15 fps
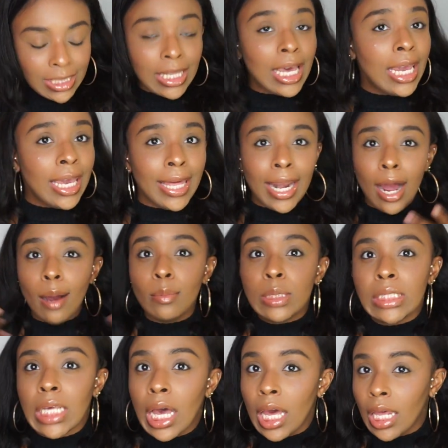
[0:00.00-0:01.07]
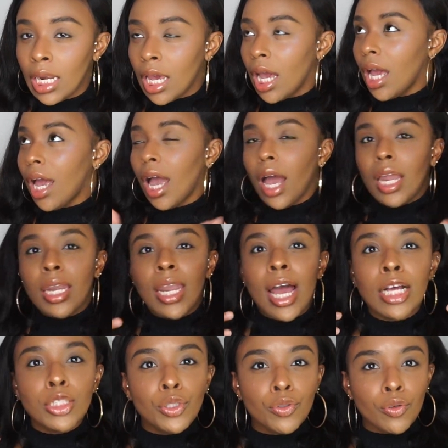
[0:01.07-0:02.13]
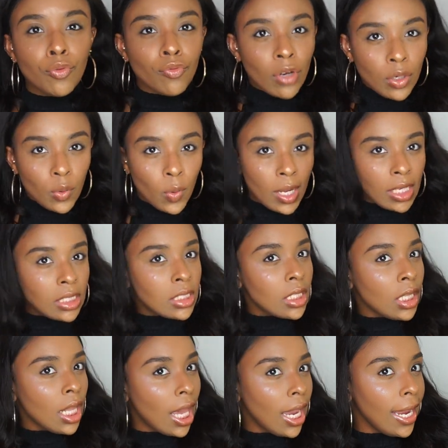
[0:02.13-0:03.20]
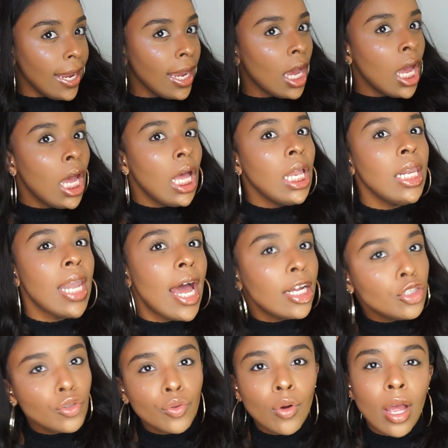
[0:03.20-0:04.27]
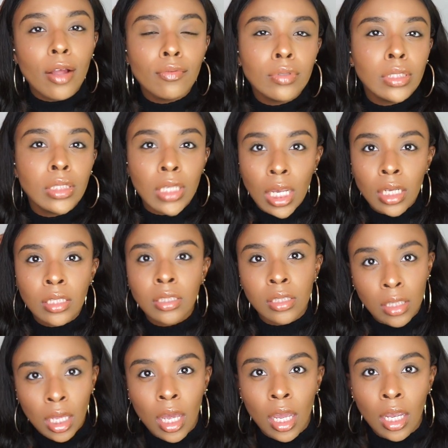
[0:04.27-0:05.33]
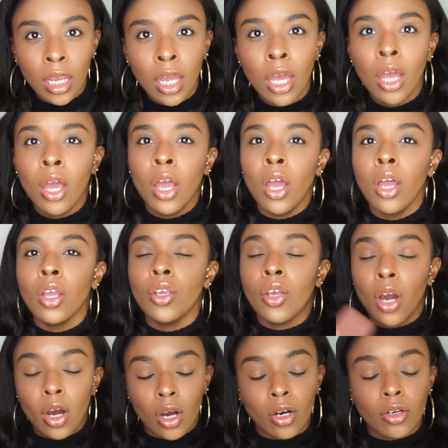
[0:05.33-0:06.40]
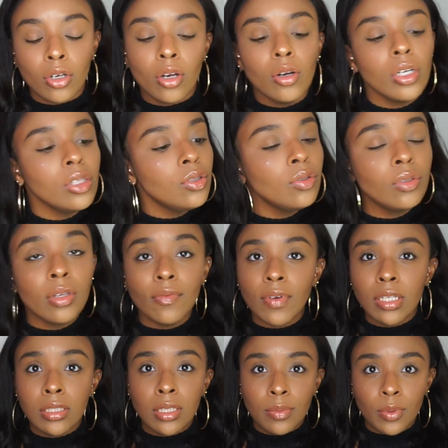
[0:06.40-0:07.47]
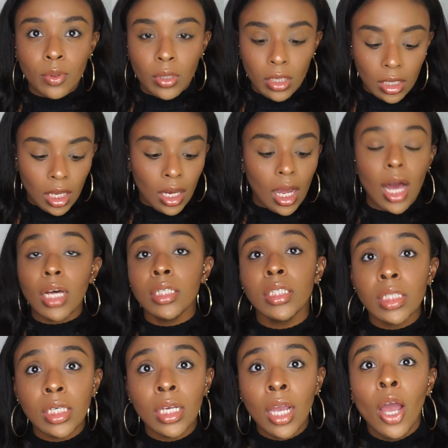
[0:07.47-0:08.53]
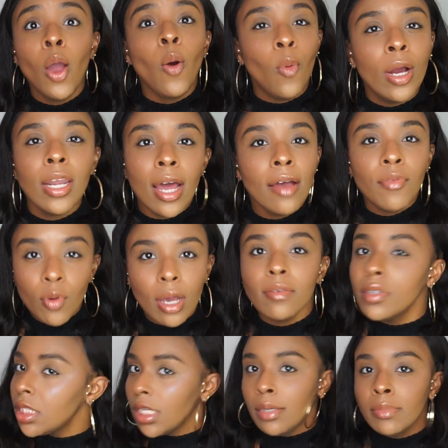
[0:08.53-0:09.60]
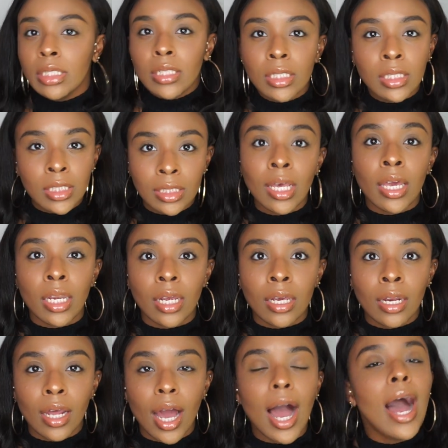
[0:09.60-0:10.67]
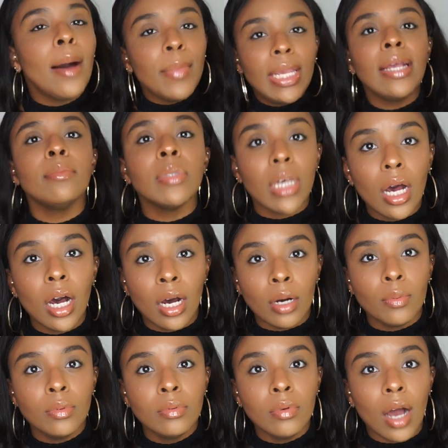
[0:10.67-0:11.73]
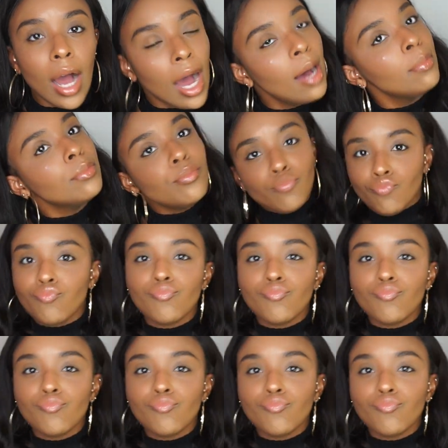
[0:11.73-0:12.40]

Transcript: slayed, I'm done. Natural runway slay. Natural everyday slay. Y'all, go get you some Fenty Beauty. Like, honestly, when have you ever seen me this excited? I'm amped up. I'm